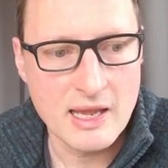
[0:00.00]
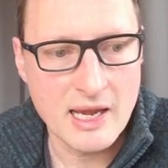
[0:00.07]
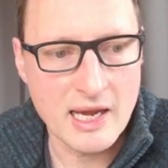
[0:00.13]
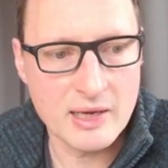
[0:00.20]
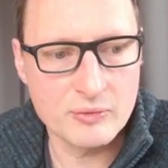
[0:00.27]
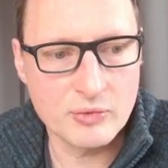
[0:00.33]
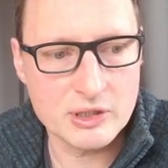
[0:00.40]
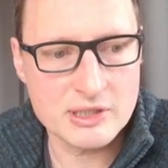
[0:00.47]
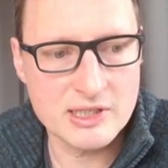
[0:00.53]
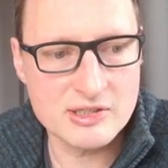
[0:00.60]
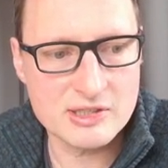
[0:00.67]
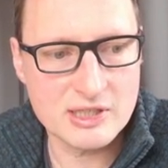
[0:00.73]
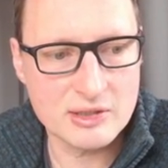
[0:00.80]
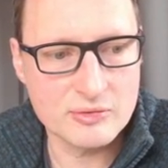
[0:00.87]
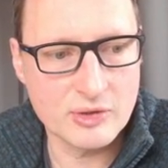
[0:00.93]
And what
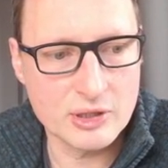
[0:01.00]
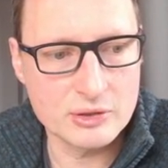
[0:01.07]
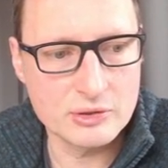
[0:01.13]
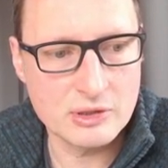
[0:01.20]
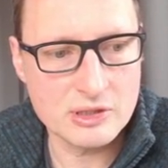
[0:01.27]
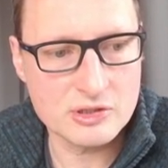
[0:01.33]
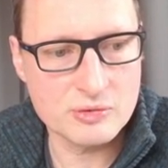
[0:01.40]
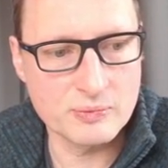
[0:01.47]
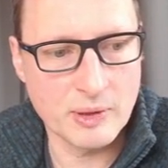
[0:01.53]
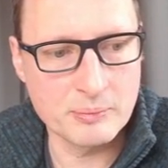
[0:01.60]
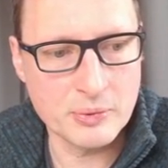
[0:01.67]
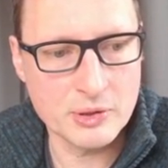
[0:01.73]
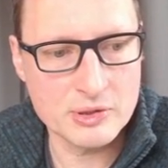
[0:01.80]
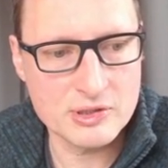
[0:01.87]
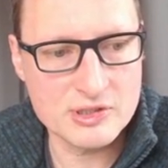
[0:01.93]
is that value? It's
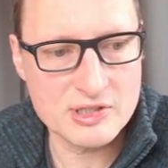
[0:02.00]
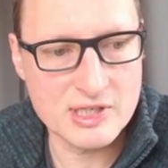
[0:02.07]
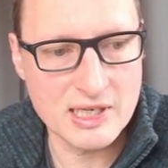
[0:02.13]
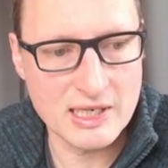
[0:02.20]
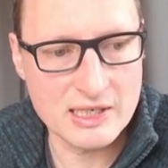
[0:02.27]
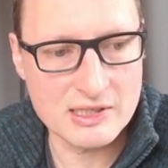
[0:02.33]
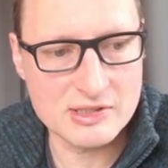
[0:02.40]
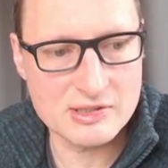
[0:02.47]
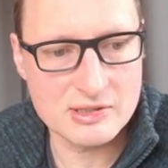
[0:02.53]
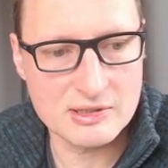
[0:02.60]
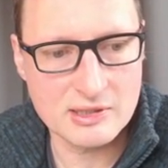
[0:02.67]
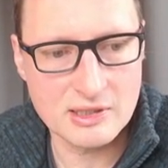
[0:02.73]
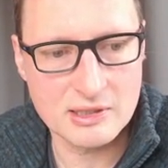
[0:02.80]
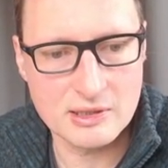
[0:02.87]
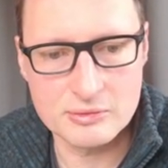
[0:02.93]
1.6,
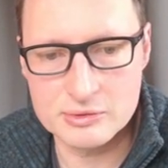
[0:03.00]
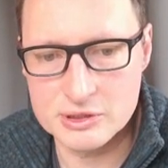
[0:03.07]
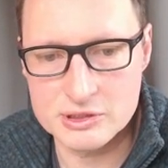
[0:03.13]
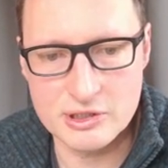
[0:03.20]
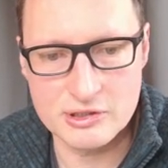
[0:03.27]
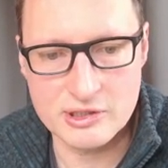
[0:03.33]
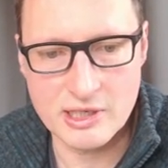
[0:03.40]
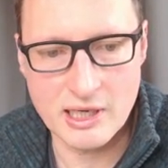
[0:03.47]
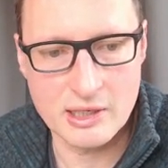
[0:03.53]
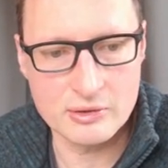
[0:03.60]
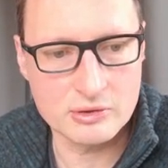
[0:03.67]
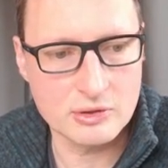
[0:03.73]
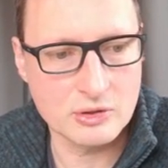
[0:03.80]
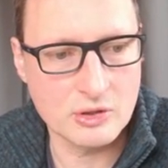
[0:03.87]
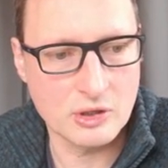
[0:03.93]
and I will just
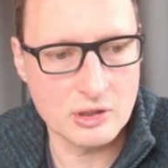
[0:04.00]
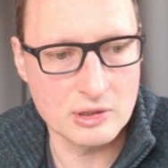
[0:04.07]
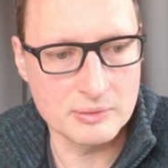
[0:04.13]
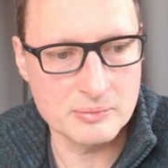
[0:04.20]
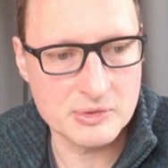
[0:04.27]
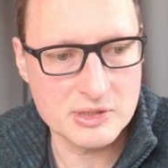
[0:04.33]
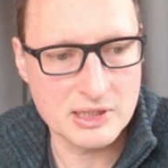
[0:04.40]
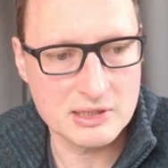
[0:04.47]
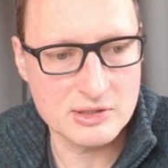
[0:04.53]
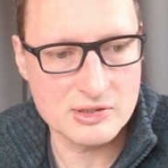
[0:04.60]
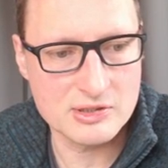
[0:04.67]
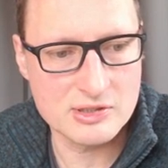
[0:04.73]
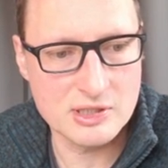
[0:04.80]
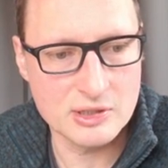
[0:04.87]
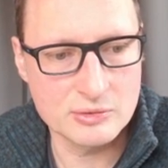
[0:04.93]
count the columns. That is
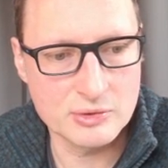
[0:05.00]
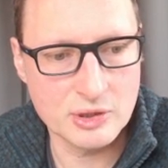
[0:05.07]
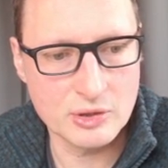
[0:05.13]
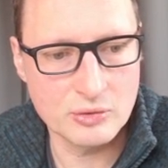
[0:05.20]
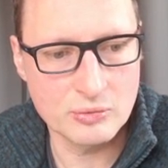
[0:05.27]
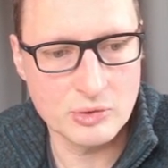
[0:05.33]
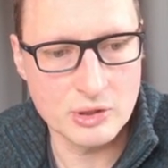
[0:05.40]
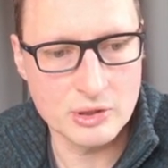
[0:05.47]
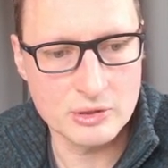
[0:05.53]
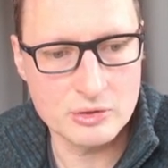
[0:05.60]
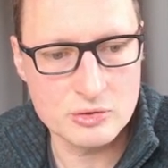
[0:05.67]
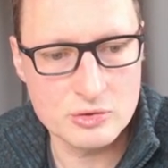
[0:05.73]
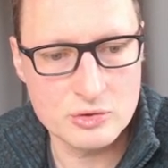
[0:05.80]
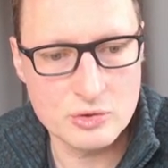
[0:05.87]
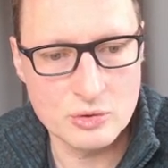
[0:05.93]
0,
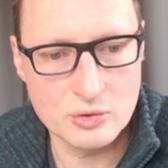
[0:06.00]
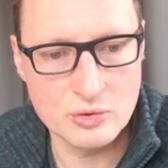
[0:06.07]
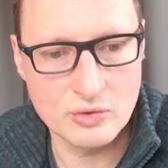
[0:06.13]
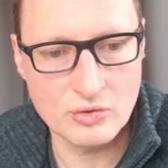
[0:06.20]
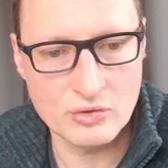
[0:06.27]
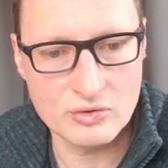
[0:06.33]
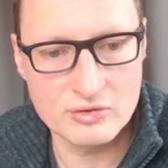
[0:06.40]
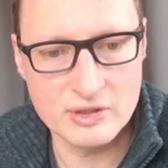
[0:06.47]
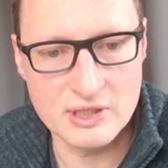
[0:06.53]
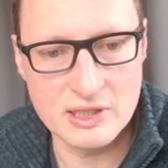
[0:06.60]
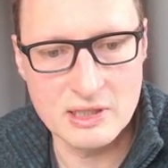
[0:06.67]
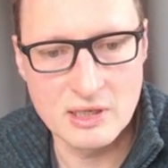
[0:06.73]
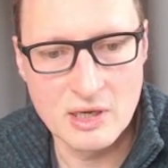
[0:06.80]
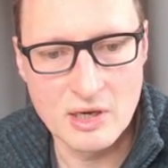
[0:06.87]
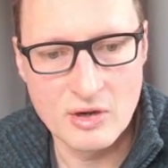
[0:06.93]
1, 2,
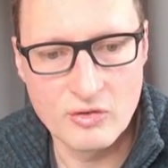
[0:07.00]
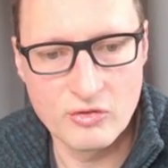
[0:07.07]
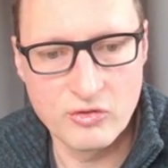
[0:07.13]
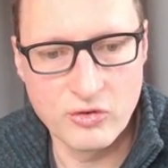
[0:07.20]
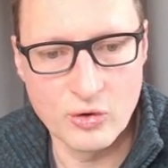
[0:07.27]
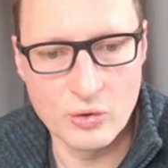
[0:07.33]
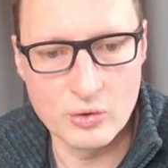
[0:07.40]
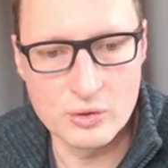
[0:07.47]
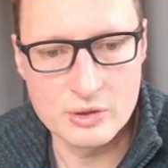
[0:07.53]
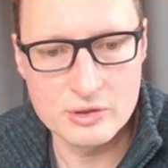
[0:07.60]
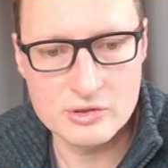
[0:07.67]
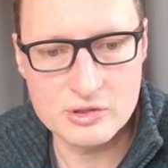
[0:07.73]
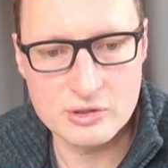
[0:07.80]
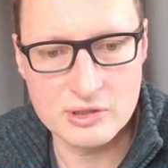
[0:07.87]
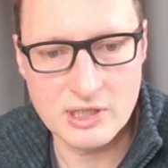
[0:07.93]
3, 4.
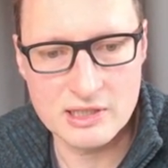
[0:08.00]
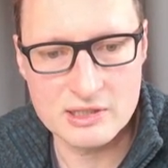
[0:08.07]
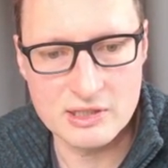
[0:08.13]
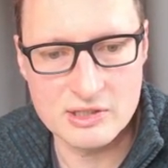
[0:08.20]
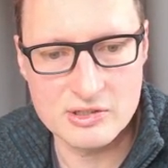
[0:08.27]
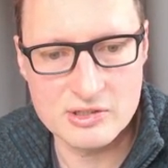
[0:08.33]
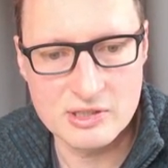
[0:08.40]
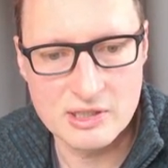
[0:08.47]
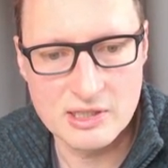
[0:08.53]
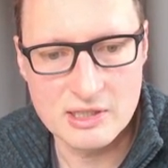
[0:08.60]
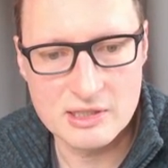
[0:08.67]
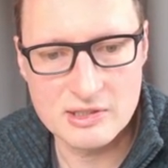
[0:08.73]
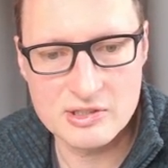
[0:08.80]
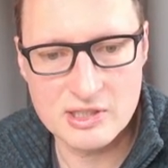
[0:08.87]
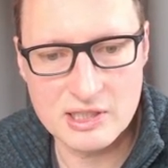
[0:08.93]
So that is
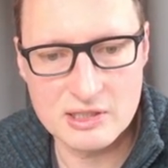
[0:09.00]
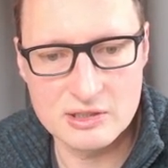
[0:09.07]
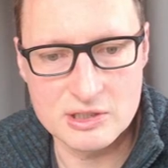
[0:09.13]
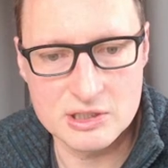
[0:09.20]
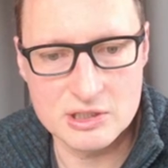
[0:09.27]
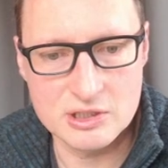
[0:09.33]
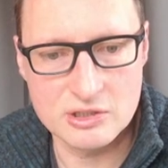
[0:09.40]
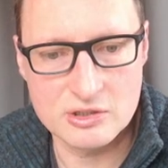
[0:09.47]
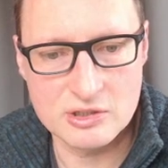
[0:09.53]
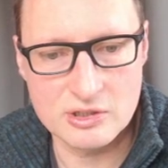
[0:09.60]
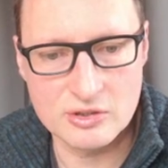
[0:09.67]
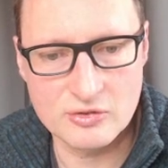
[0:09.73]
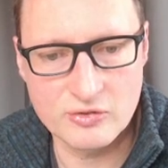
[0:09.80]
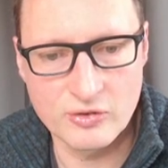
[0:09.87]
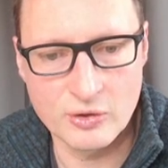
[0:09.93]
the second digit
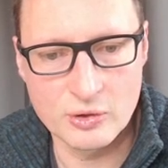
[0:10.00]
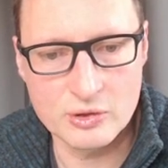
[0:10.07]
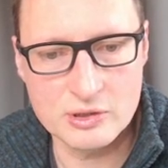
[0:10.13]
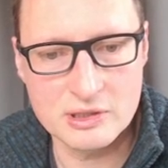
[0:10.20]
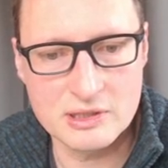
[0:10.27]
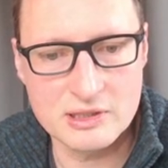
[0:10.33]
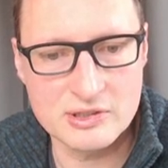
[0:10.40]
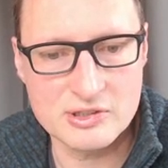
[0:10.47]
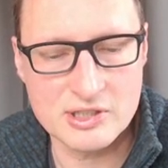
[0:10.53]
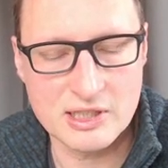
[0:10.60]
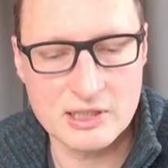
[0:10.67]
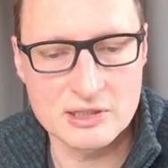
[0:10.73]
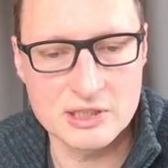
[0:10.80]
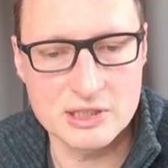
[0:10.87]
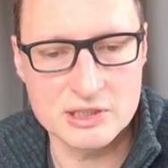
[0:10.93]
is 4, the
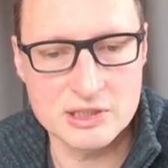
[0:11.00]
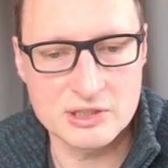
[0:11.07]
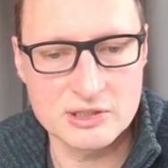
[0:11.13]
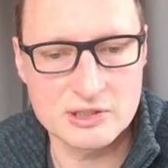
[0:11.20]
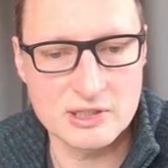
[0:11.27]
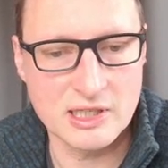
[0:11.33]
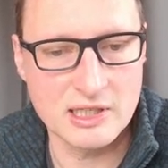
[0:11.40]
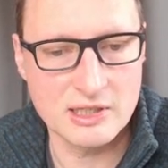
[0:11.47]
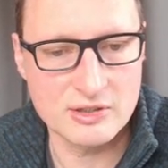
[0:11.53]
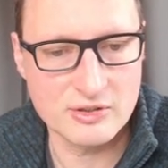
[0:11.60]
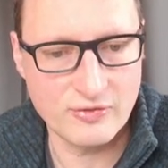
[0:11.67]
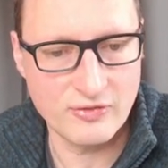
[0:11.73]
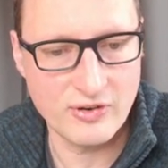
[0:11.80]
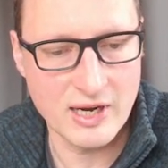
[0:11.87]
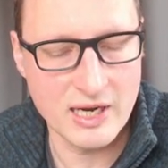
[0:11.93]
second digit is
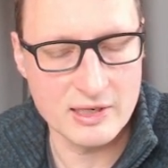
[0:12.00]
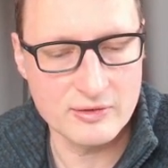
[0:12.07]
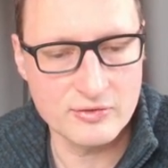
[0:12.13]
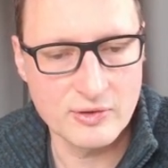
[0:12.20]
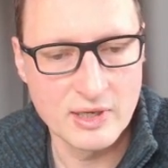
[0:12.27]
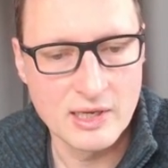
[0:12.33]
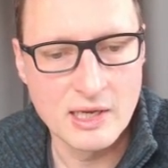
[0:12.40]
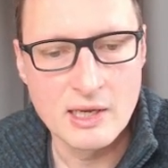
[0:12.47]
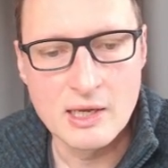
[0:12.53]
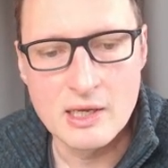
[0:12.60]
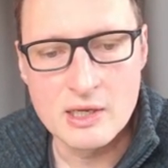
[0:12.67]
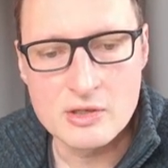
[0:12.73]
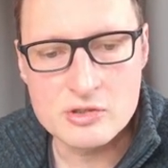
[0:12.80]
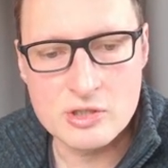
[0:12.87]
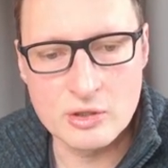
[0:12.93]
5.
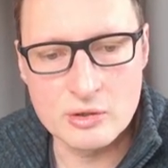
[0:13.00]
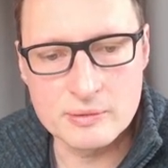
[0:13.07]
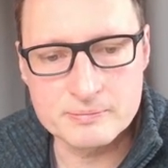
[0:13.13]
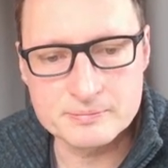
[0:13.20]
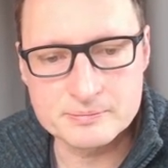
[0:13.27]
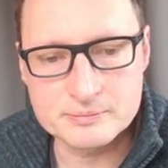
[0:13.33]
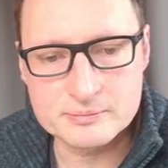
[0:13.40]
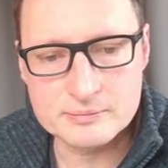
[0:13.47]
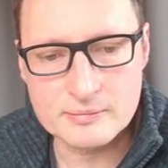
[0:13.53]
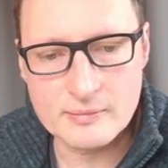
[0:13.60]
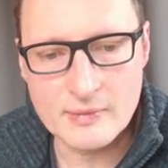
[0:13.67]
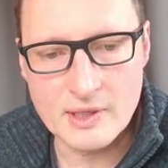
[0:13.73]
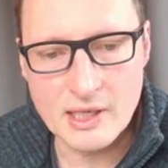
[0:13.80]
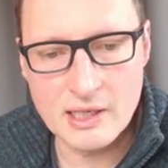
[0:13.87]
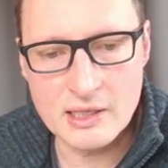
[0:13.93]
So
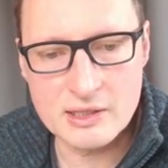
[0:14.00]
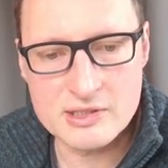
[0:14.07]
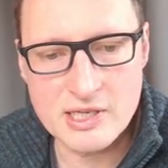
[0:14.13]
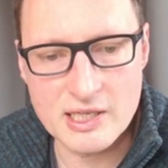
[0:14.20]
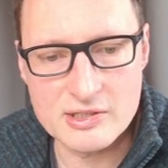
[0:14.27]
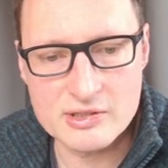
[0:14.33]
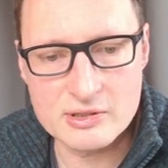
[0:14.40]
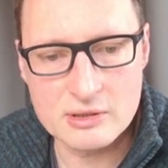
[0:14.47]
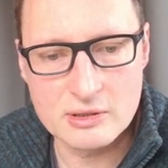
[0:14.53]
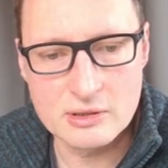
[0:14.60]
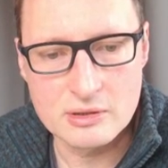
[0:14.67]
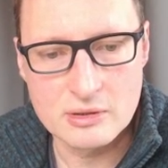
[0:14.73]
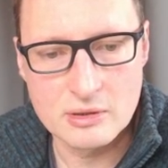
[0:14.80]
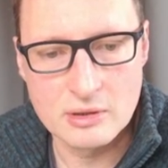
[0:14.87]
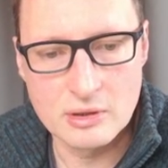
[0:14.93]
in a test,
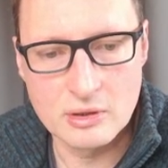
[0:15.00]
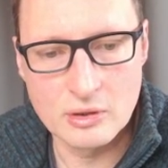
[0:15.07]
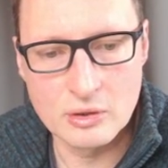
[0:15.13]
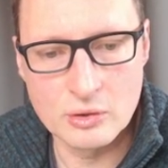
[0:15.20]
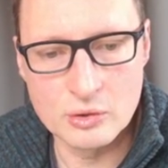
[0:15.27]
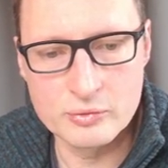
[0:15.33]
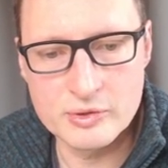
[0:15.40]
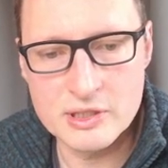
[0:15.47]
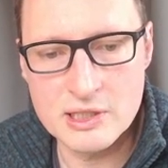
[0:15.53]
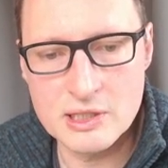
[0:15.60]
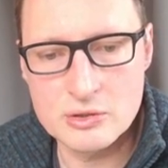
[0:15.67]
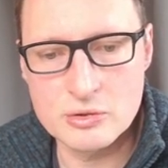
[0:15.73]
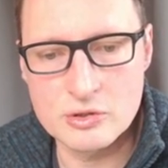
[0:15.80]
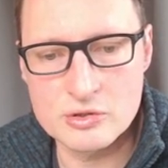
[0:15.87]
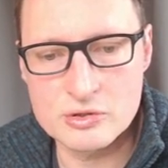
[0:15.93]
all we
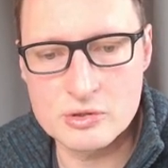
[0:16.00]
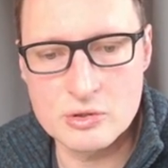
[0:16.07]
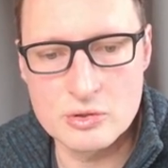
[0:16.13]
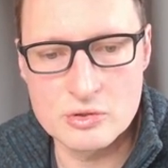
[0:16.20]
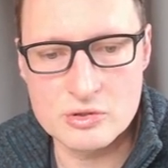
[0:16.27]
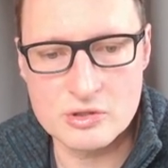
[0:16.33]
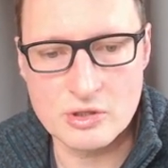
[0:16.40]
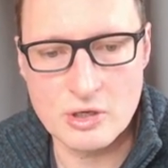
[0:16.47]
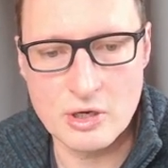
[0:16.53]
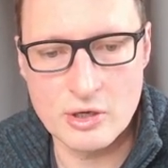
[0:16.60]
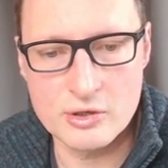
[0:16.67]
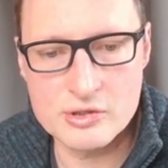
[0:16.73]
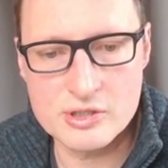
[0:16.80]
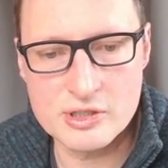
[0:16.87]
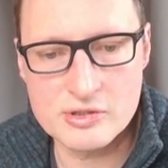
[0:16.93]
need you is to use the
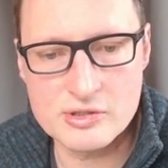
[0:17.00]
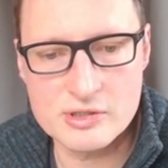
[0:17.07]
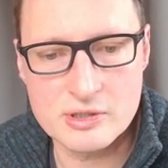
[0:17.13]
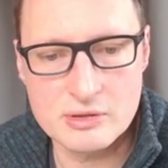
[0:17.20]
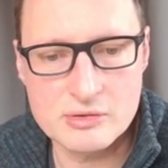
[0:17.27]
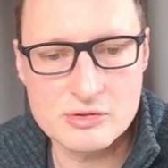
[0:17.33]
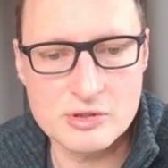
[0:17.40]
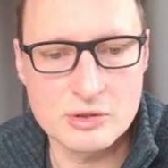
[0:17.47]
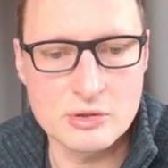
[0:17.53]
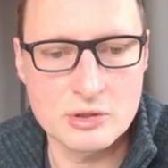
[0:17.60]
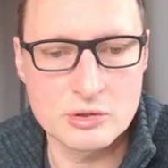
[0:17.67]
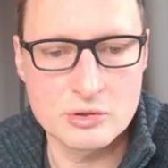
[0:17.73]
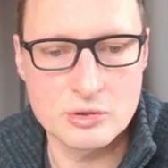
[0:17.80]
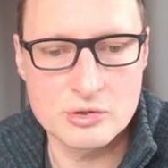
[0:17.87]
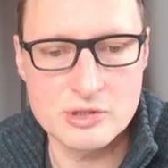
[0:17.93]
closest. So you
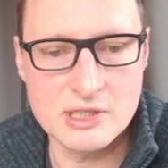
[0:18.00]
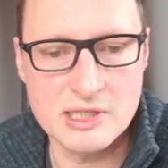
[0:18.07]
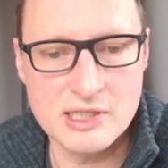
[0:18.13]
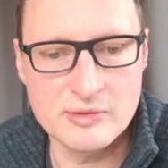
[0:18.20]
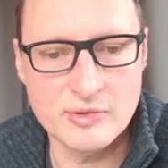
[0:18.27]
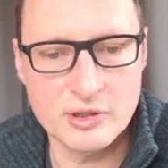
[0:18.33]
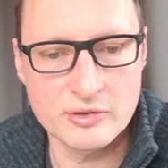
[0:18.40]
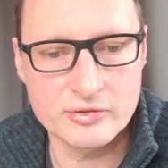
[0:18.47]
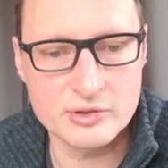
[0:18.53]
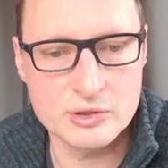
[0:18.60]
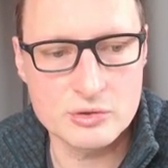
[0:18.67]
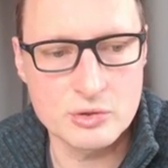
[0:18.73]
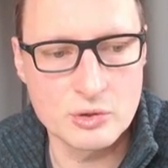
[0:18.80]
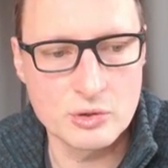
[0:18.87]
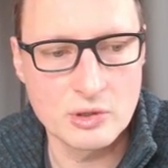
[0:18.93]
could use either of the
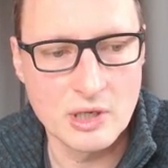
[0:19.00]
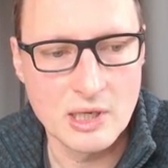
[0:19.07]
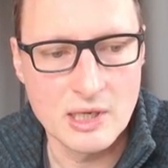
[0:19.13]
two.